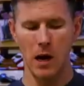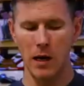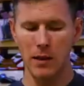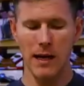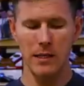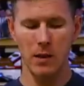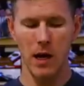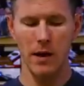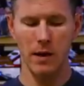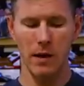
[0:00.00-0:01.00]
Unlike a
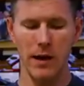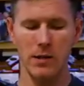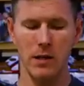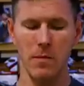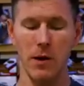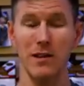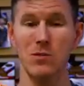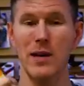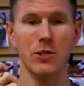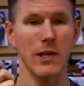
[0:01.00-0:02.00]
lot of the gliders on the market,
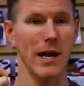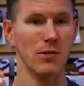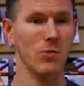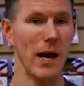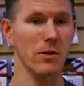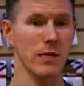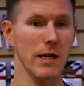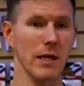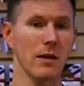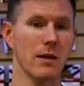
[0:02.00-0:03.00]
this one actually has rattles
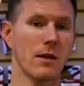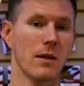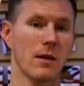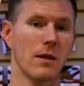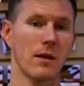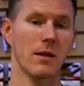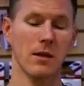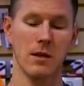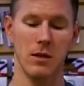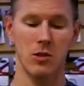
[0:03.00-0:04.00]
in it.
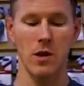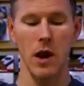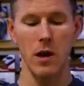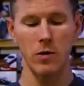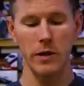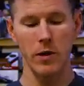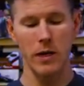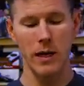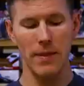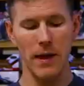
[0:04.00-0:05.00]
So not only are you
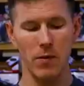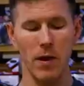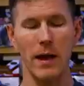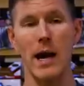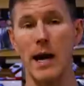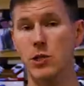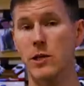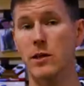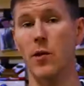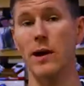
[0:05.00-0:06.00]
gonna get that great
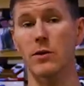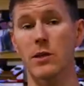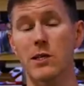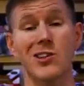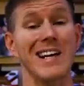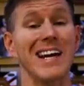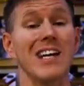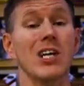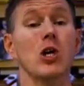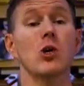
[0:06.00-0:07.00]
action, the great looks, you're gonna
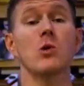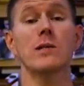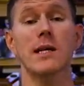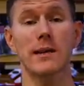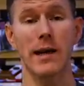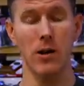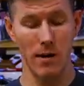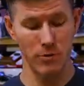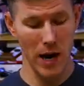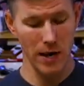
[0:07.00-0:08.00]
get an acoustic layer
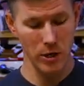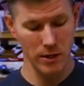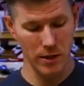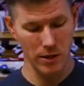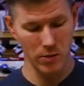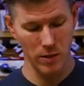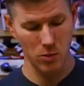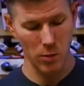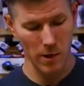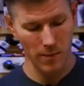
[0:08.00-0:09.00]
of traction to this one
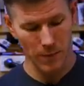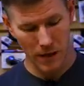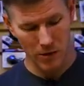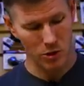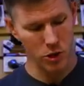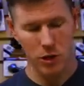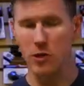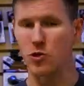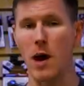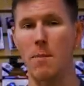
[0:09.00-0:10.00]
as well. So it's just
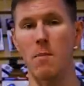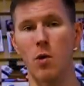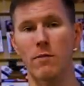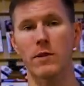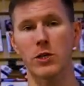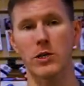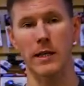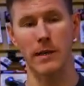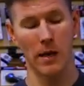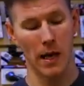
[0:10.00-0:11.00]
gonna draw more fish
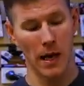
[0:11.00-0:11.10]
in.